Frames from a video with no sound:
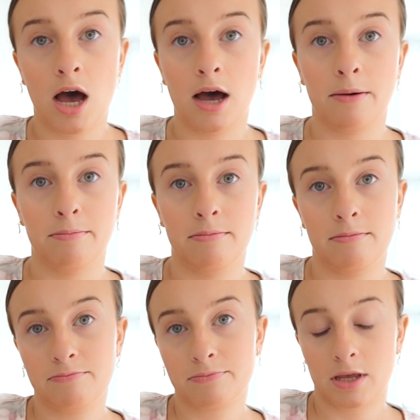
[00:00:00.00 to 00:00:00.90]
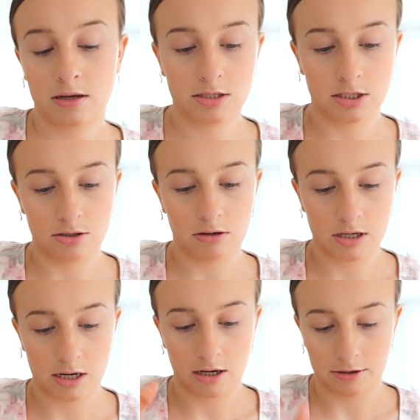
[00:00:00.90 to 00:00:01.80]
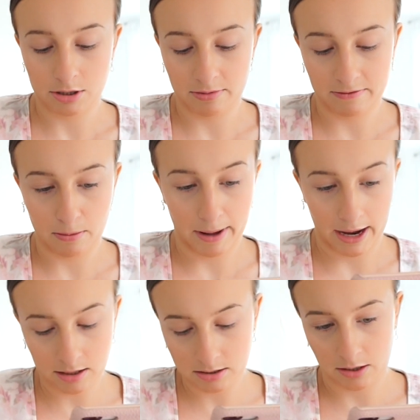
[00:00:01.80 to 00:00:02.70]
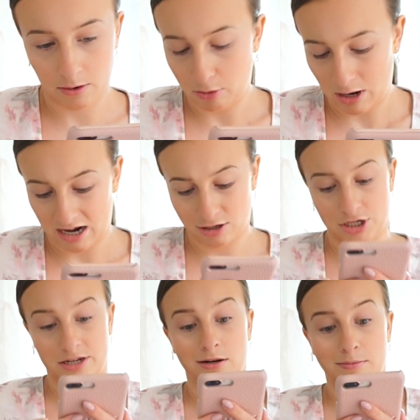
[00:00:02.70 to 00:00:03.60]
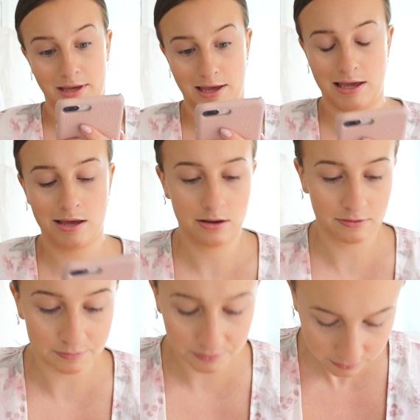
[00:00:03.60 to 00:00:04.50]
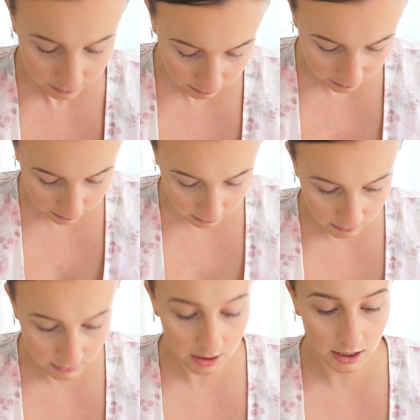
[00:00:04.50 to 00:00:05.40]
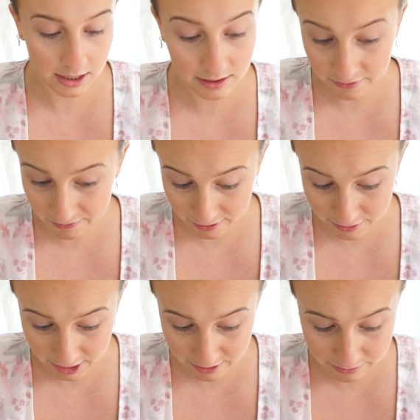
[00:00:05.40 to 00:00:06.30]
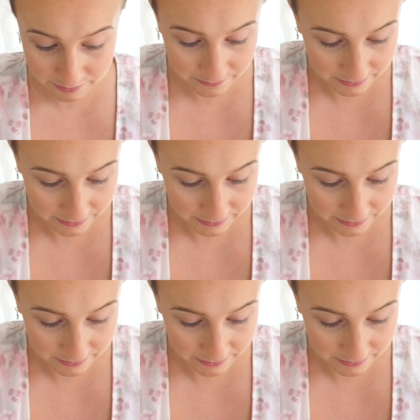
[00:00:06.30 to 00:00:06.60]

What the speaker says: to do like a close-up of the bag, so I'm not actually going to be in the photo.